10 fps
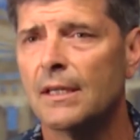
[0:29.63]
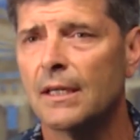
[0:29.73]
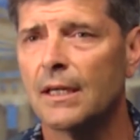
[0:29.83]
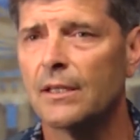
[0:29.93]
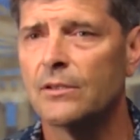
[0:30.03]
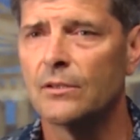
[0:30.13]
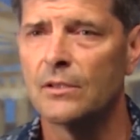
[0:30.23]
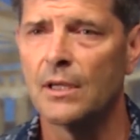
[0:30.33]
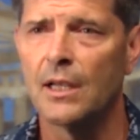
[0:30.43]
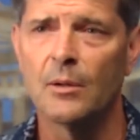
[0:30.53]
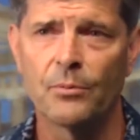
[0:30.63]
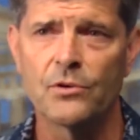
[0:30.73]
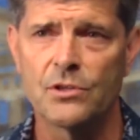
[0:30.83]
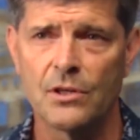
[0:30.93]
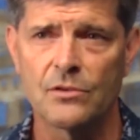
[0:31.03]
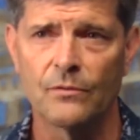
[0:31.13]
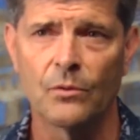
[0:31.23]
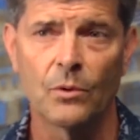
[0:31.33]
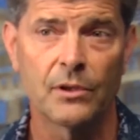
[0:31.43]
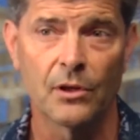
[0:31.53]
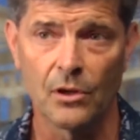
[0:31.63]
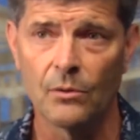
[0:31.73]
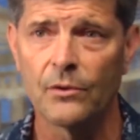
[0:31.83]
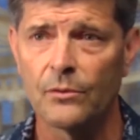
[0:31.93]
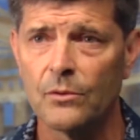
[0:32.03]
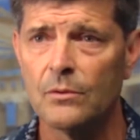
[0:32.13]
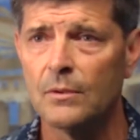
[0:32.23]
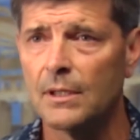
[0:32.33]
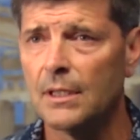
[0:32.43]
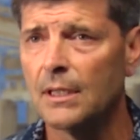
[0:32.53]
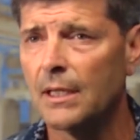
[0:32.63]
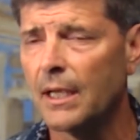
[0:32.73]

Uh, to, to get an appreciation for what they're going through uh,